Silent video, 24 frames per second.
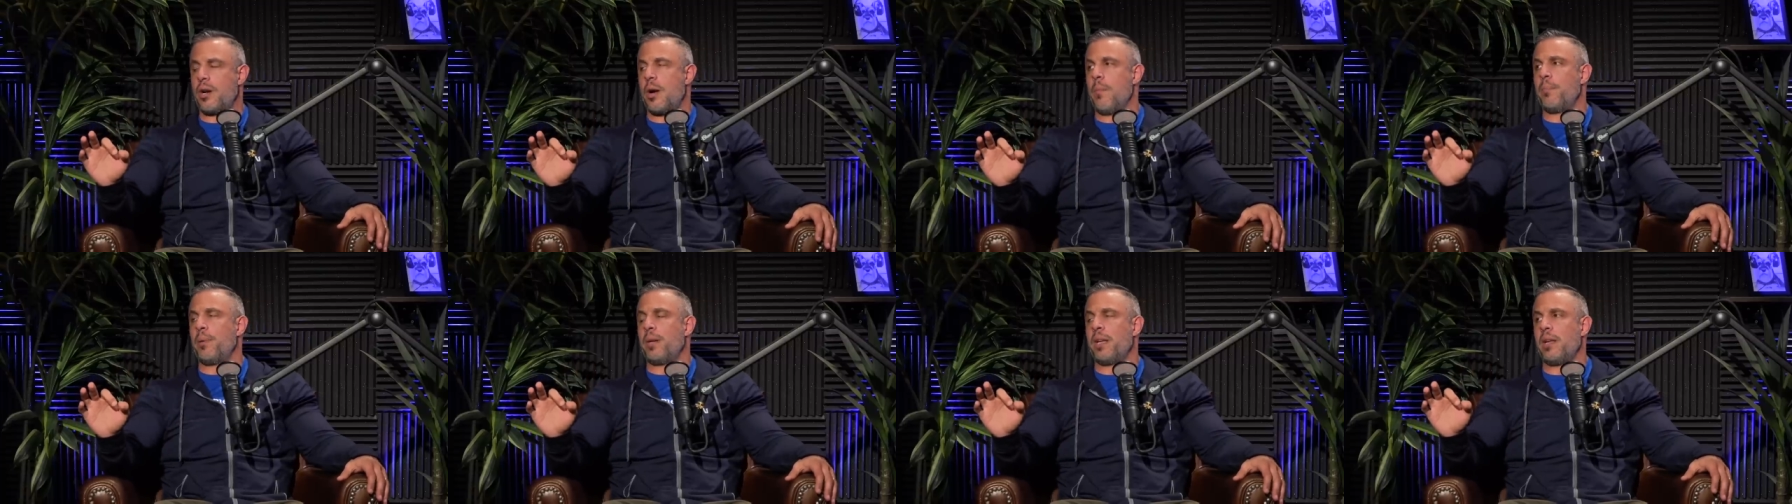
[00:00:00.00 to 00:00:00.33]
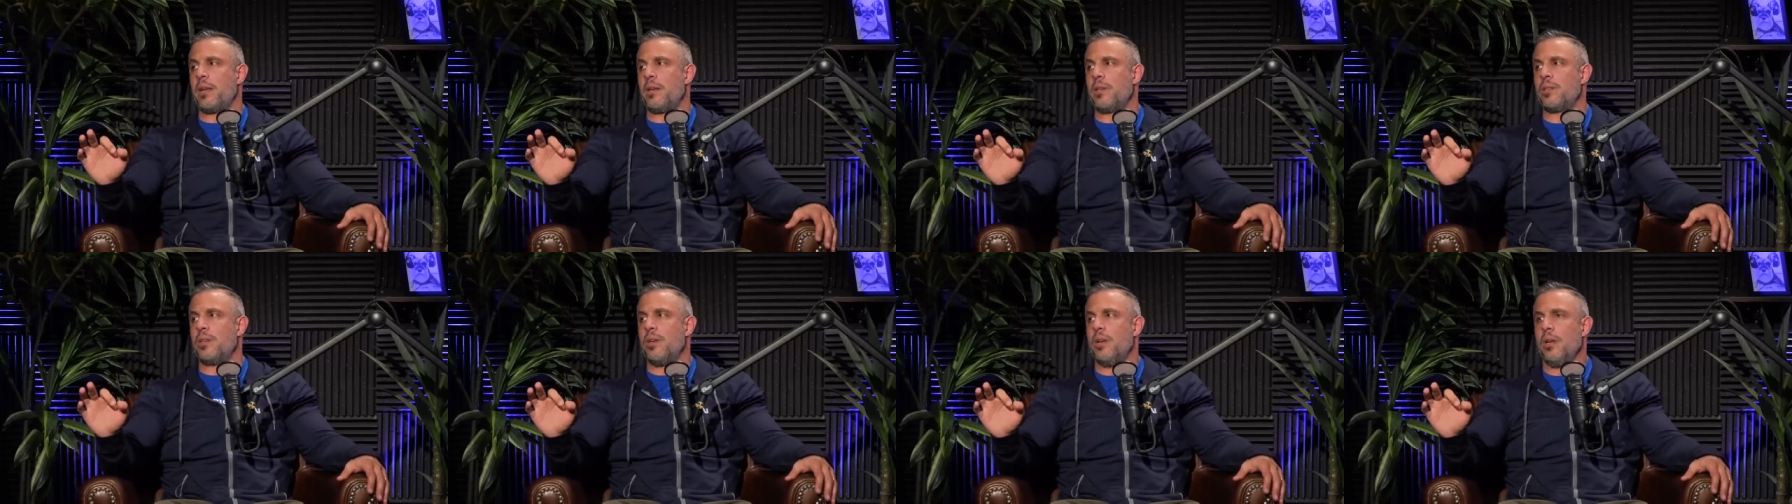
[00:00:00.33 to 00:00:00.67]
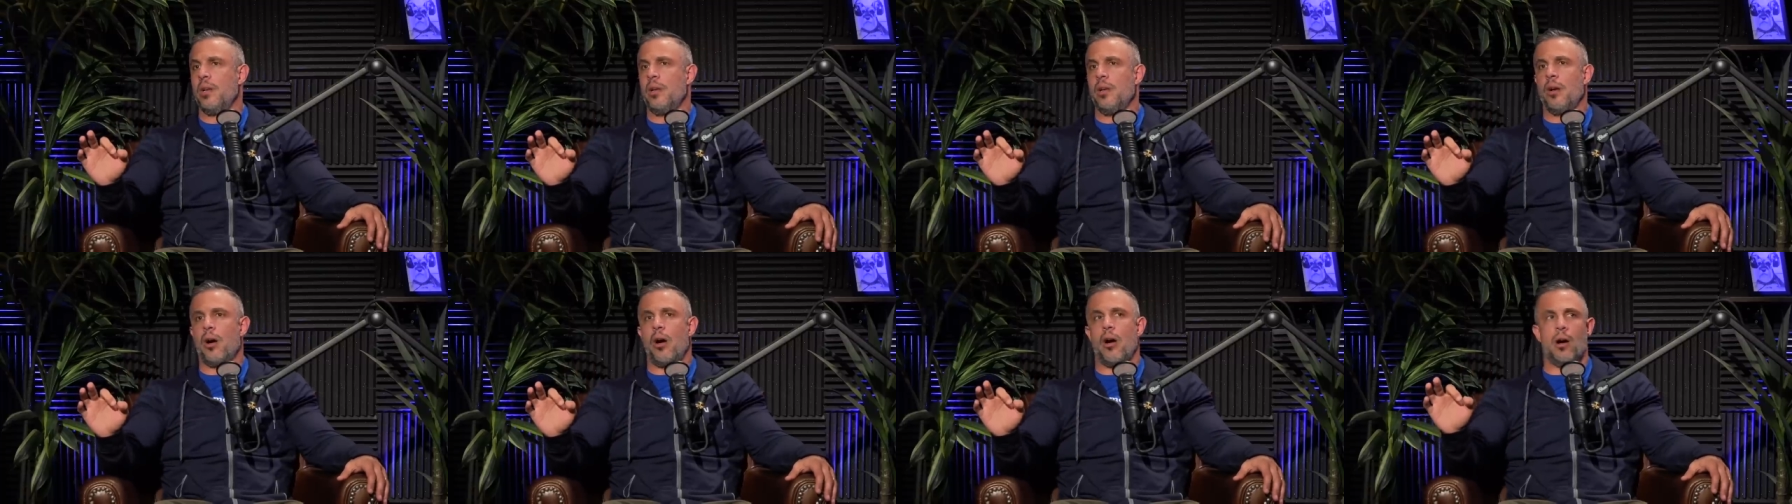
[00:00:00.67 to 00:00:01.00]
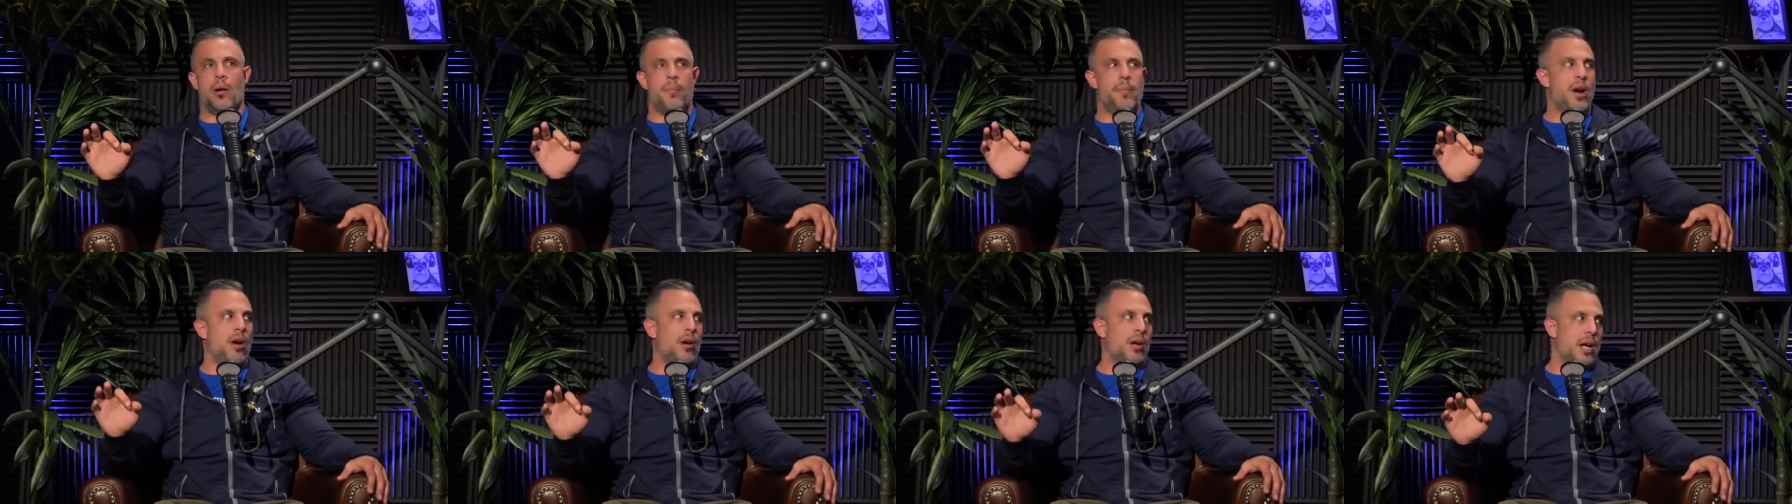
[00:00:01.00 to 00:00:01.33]
companies are
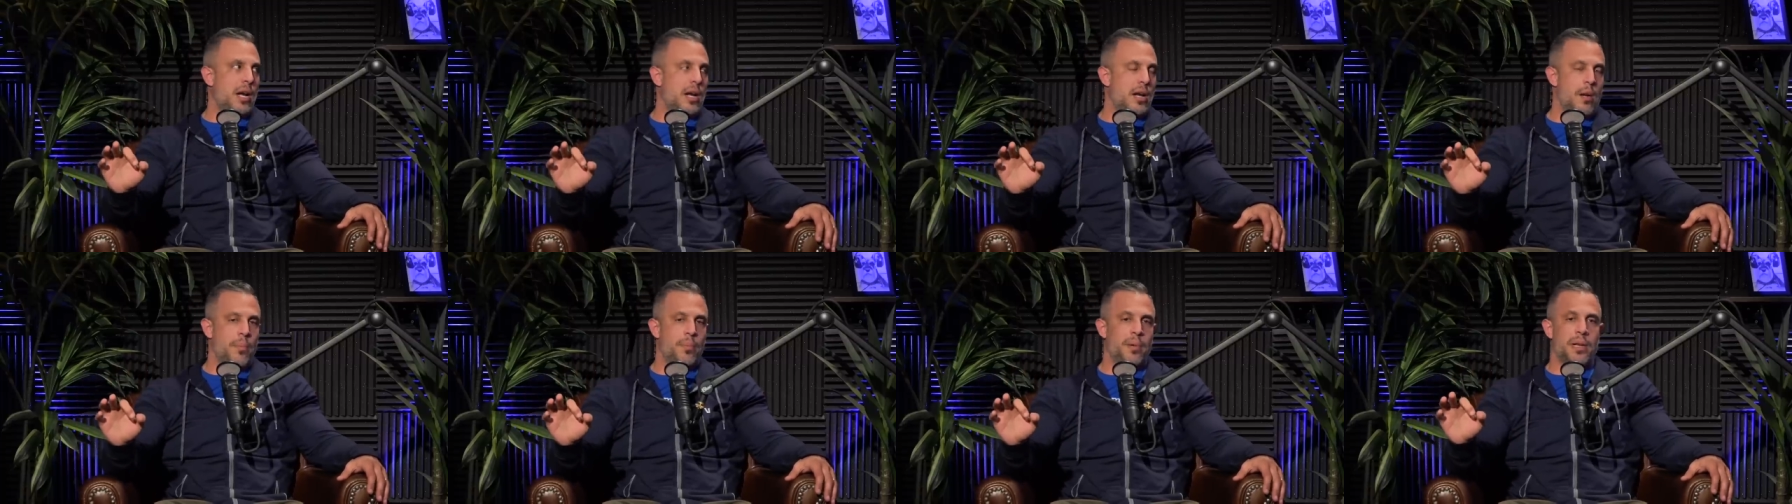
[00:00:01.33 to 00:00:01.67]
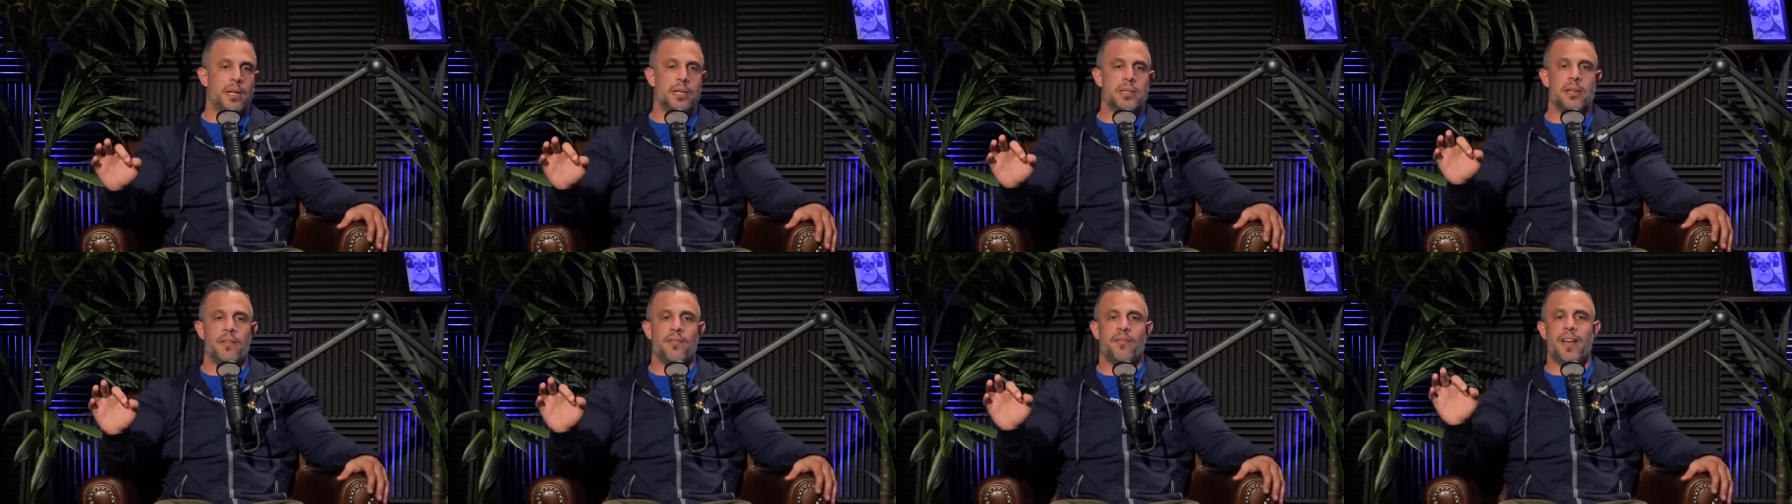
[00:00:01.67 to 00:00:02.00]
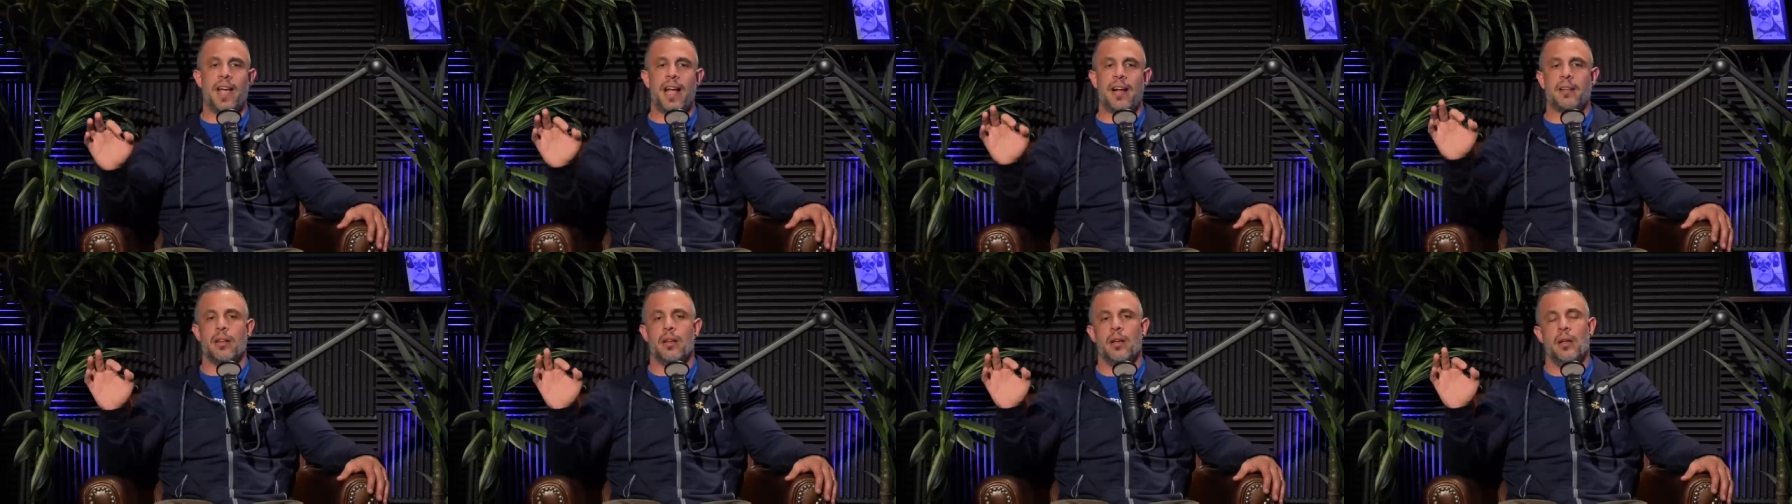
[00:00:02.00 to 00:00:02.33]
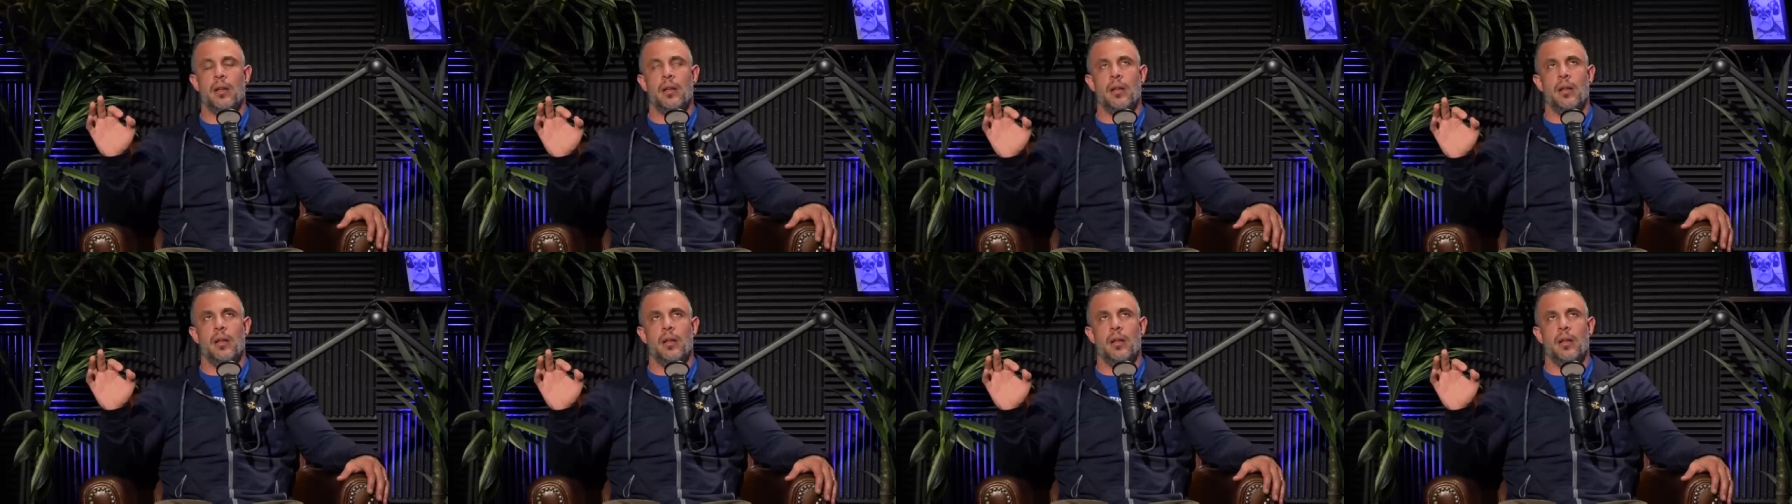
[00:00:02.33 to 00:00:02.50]
American companies. In fact,